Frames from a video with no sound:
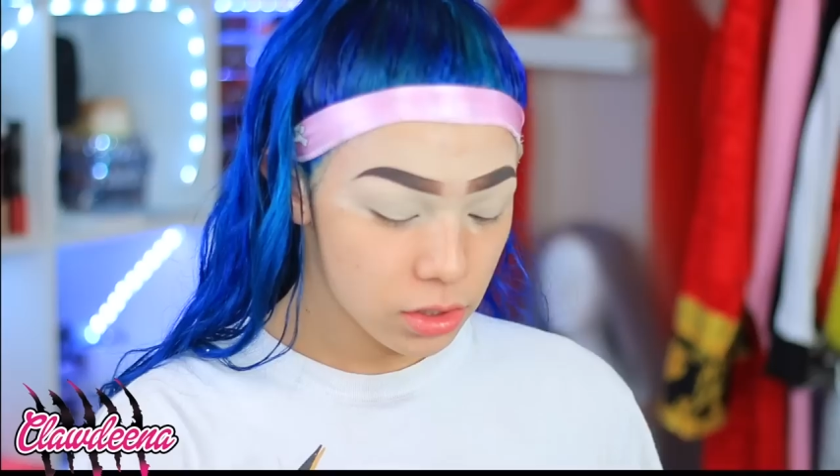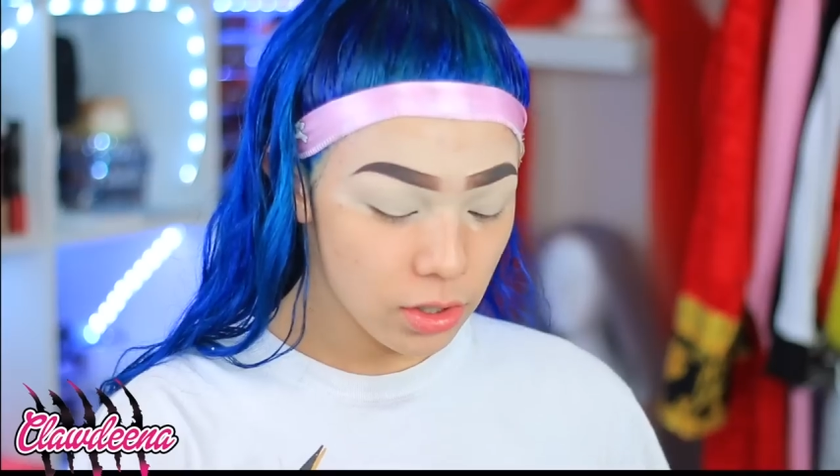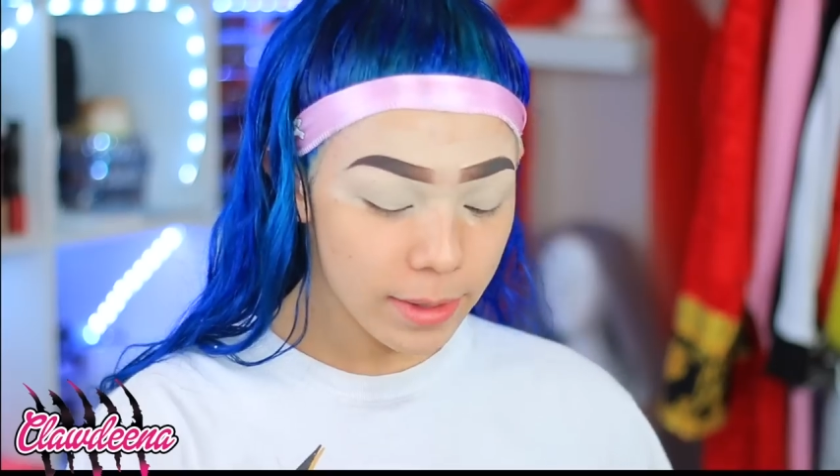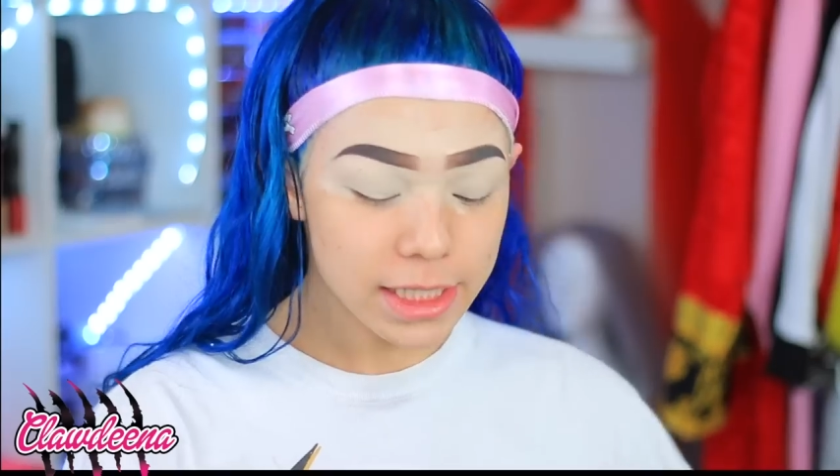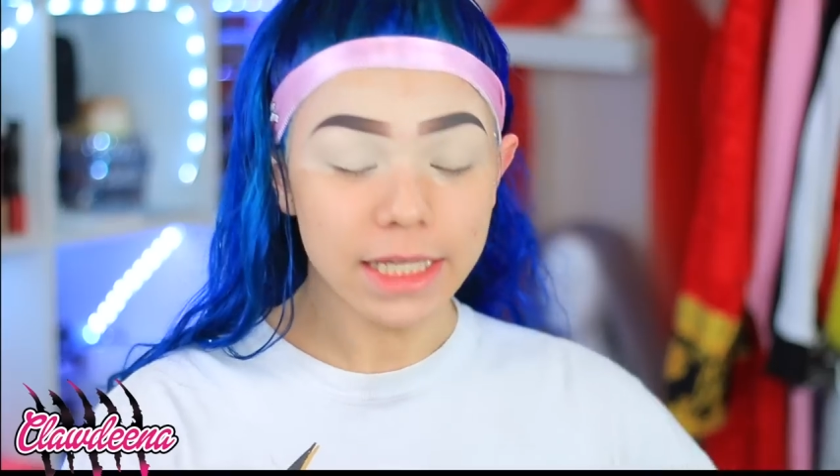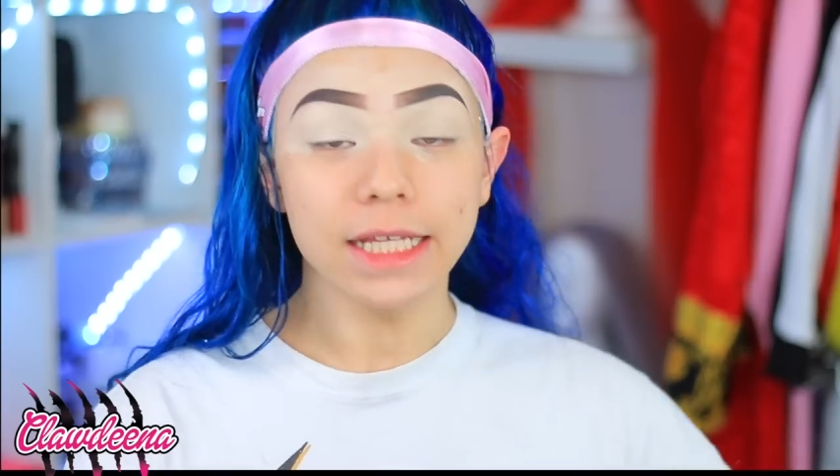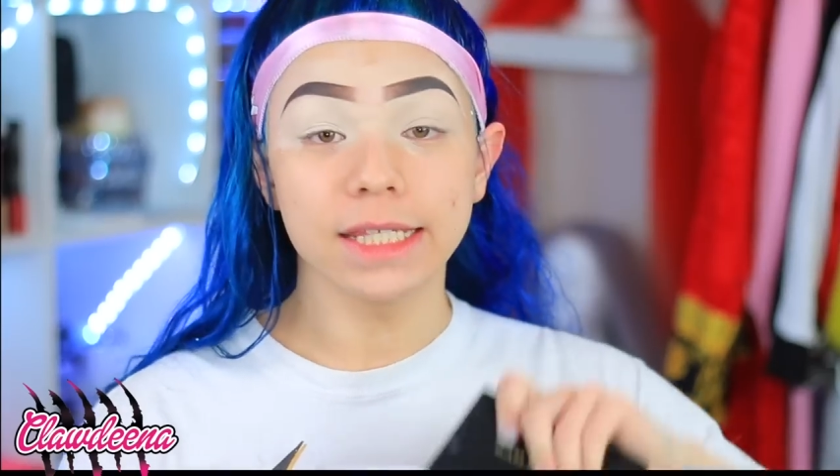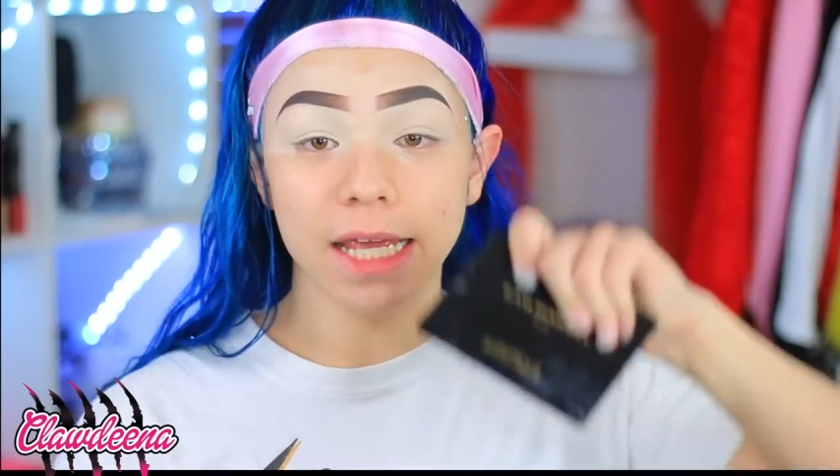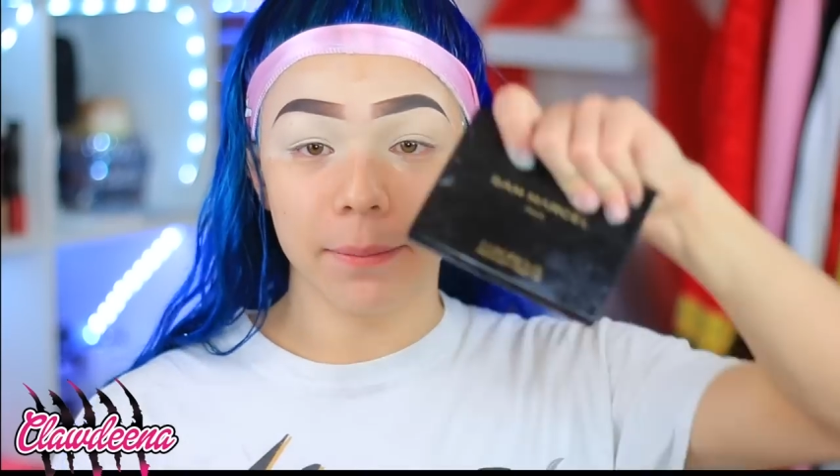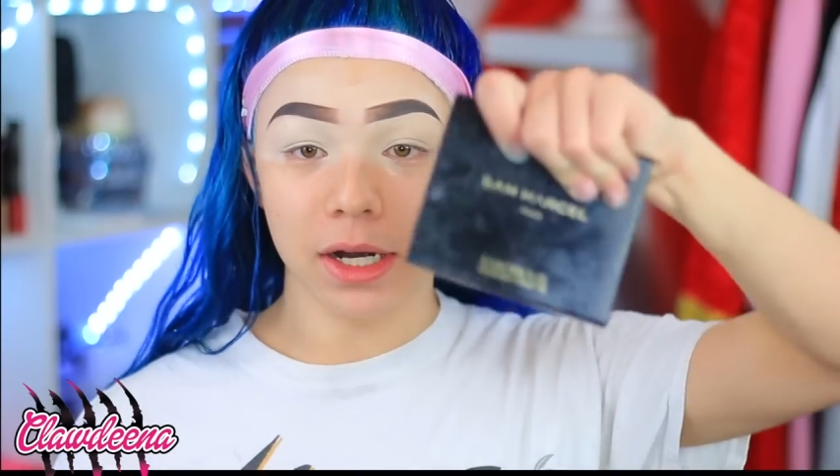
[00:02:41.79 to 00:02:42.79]
So I'm gonna take the
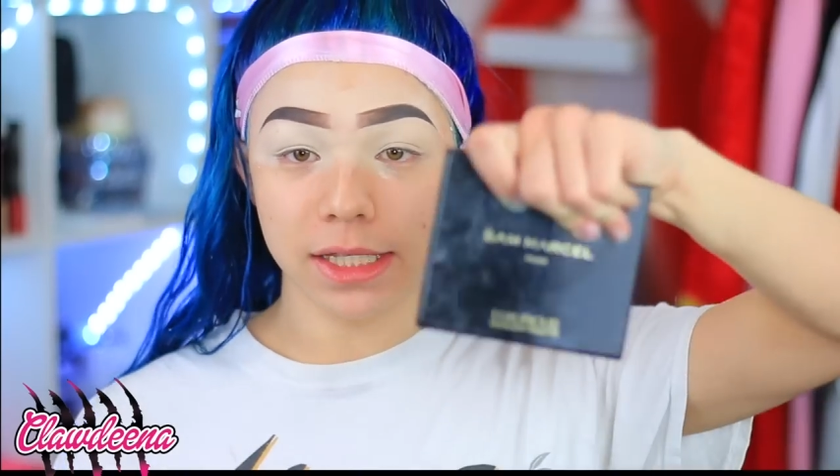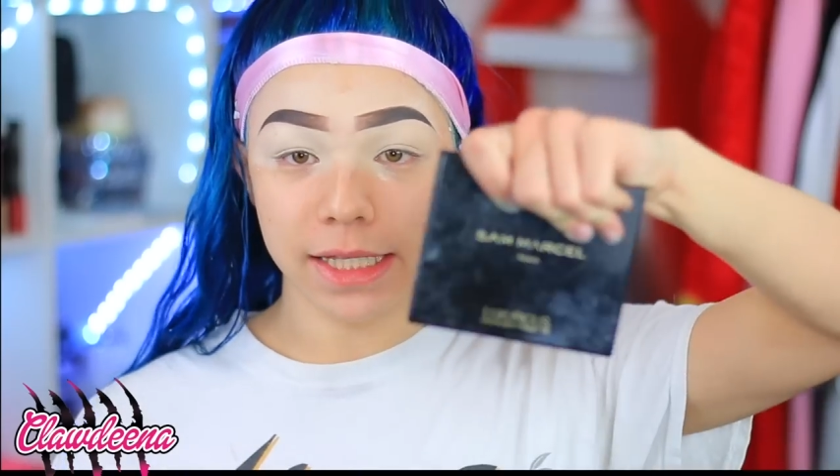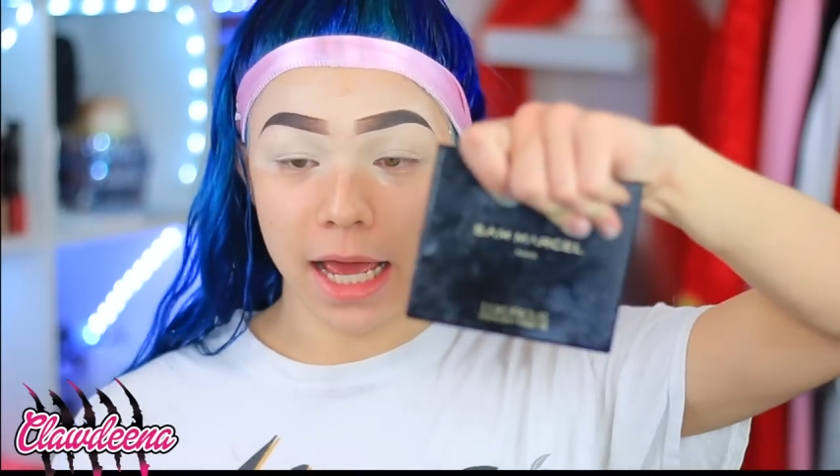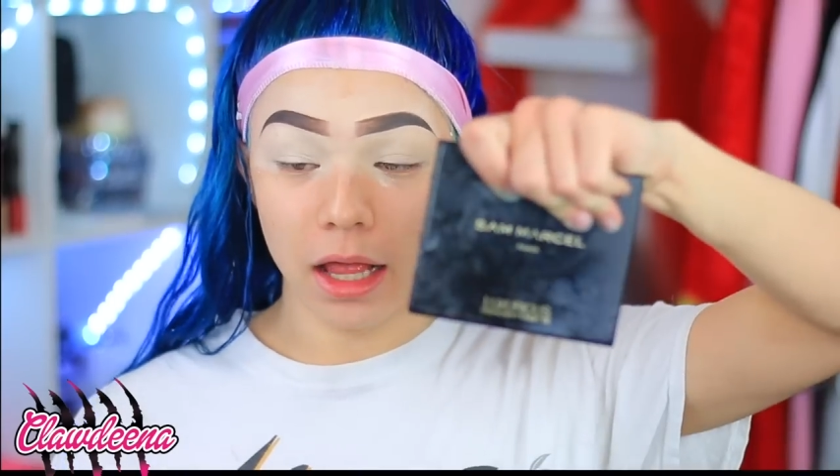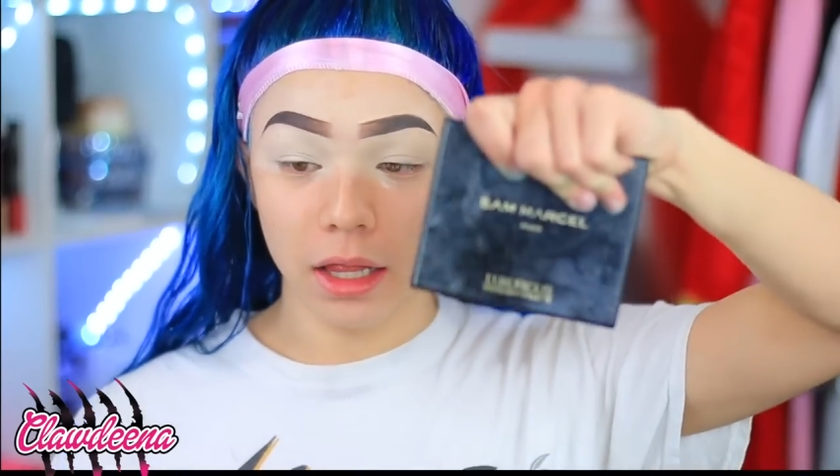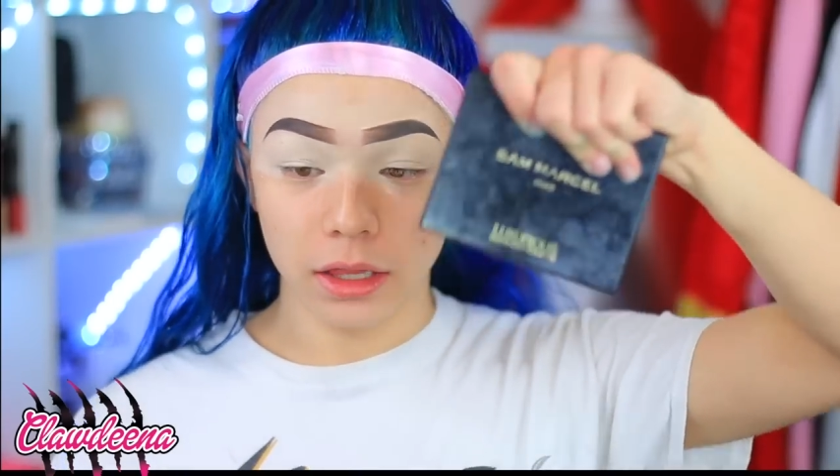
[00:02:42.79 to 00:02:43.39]
San Marcel